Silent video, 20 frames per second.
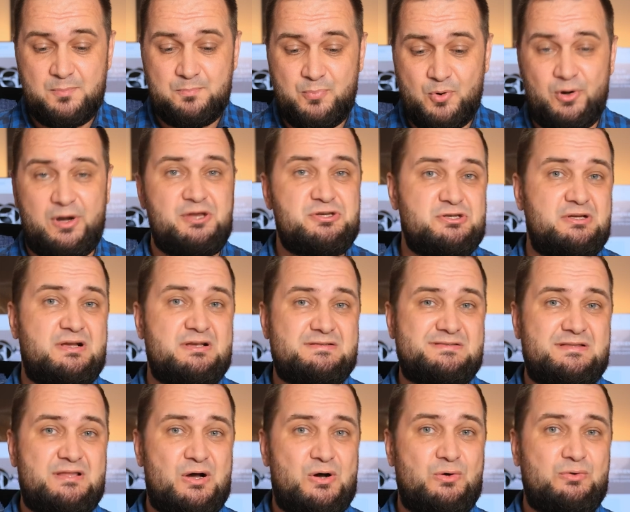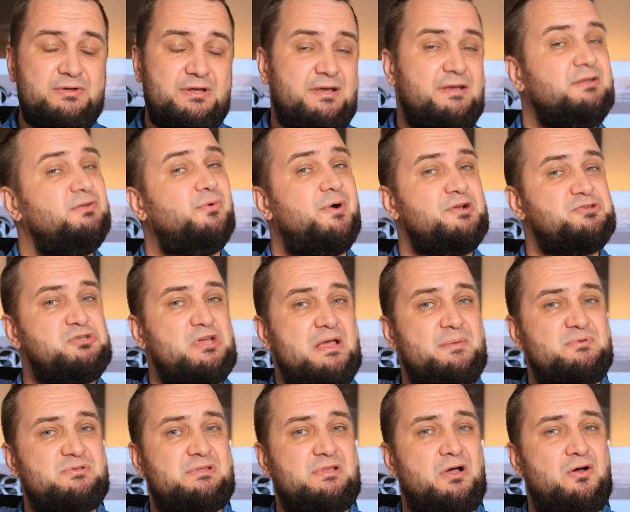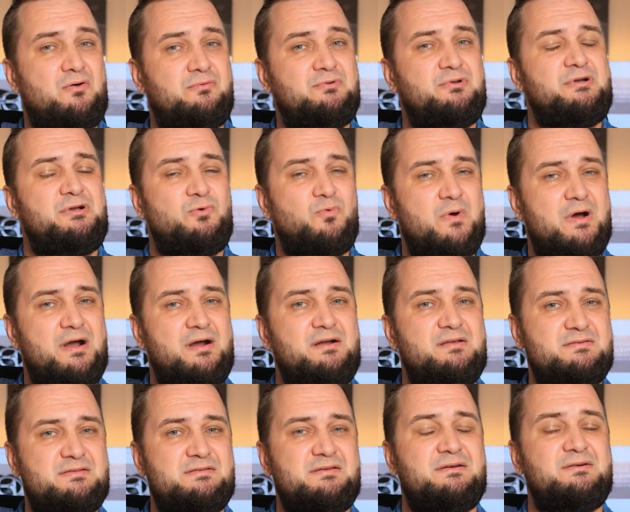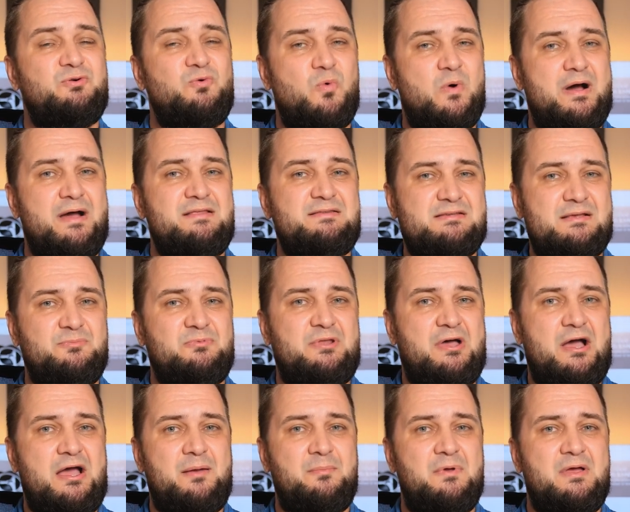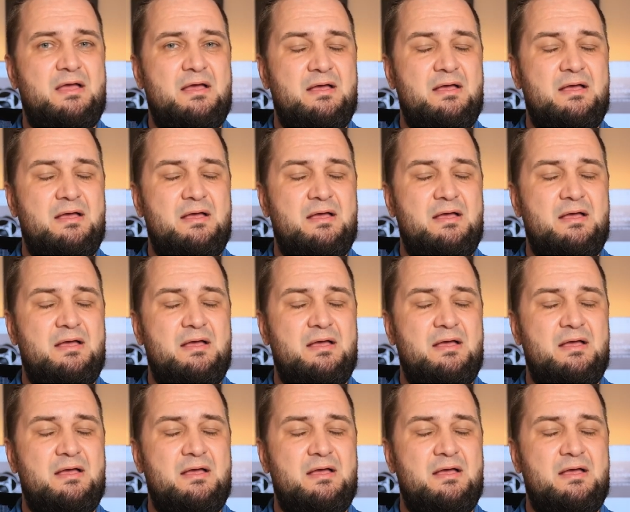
polishing a stone into a gemstone requires quite some time.